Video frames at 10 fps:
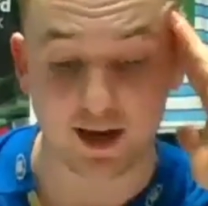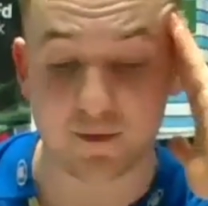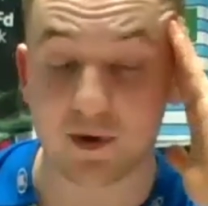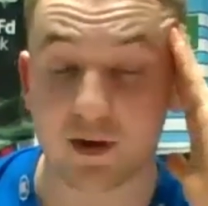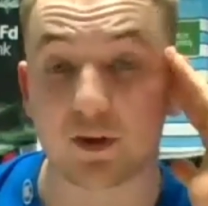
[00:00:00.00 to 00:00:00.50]

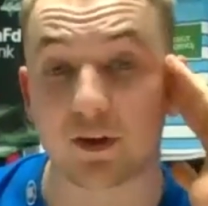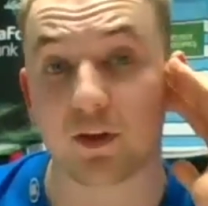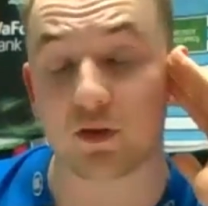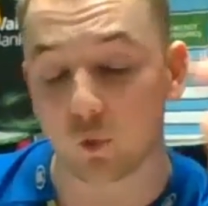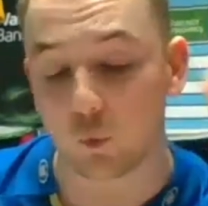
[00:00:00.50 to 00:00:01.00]
game.
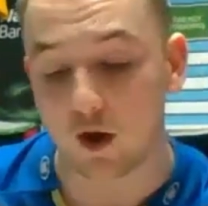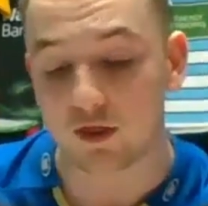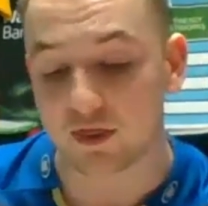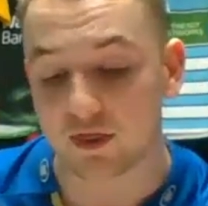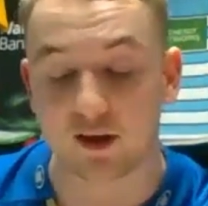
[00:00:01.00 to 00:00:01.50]
The
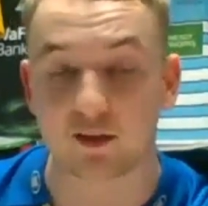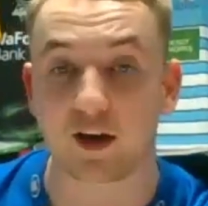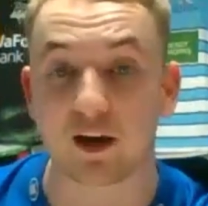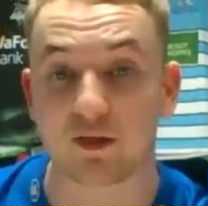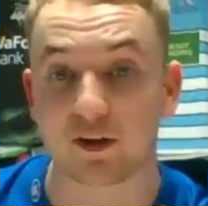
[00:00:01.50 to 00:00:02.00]
one thing that
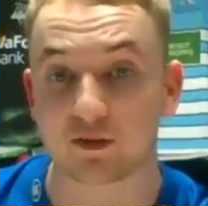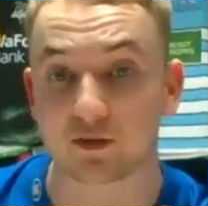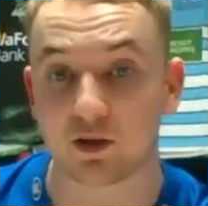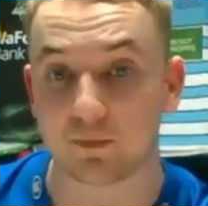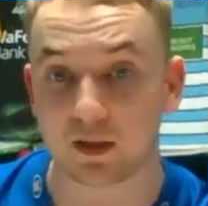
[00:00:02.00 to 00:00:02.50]
I think is
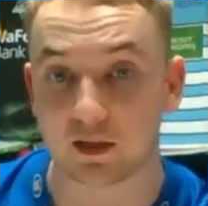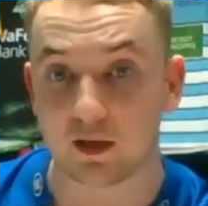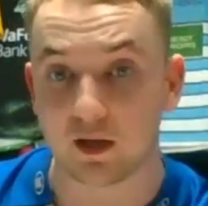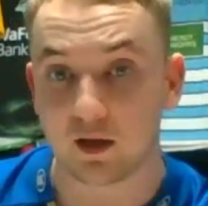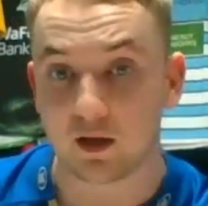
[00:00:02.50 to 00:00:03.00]
going to
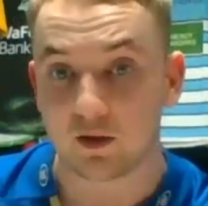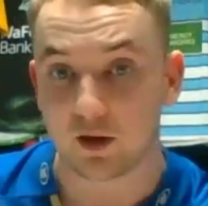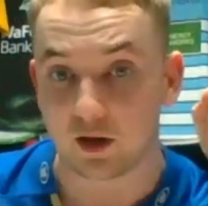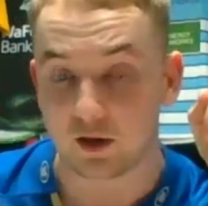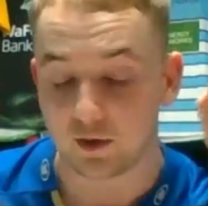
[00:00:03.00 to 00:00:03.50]
be
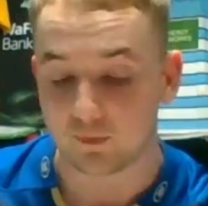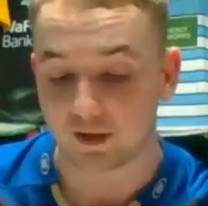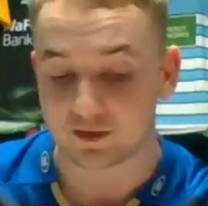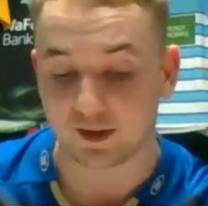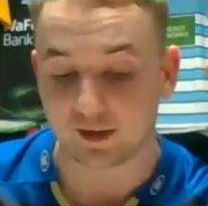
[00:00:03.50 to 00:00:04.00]
the
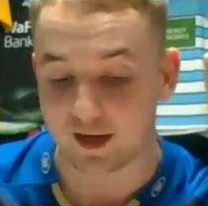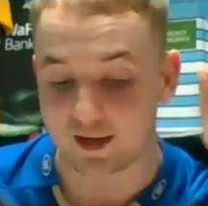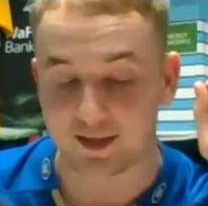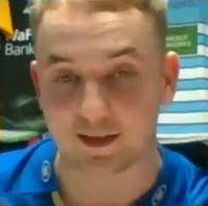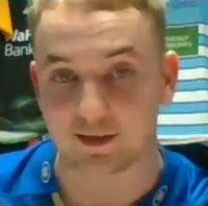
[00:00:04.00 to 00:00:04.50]
big side
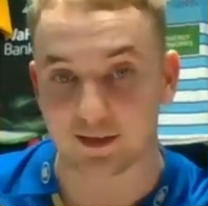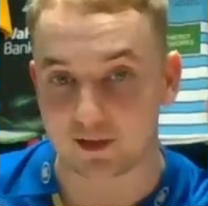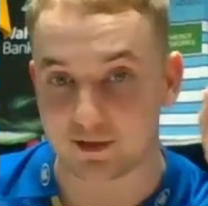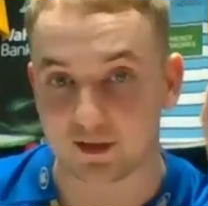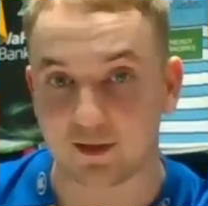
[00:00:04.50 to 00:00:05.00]
is
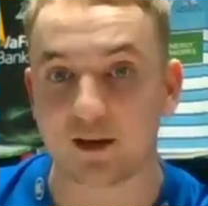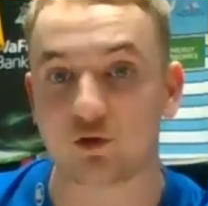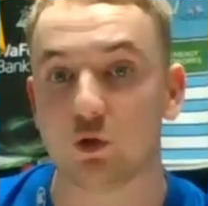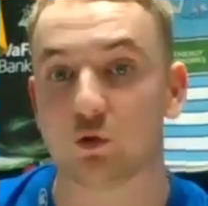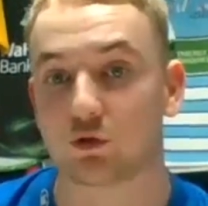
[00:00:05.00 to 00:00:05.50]
it's a
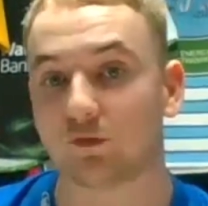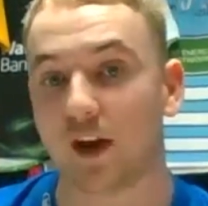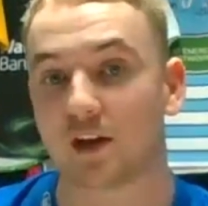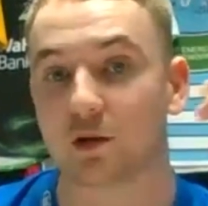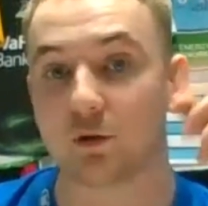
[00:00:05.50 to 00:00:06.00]
neutral
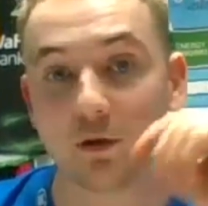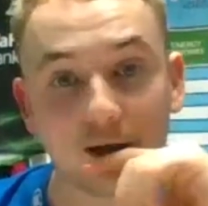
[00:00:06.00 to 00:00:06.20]
venue.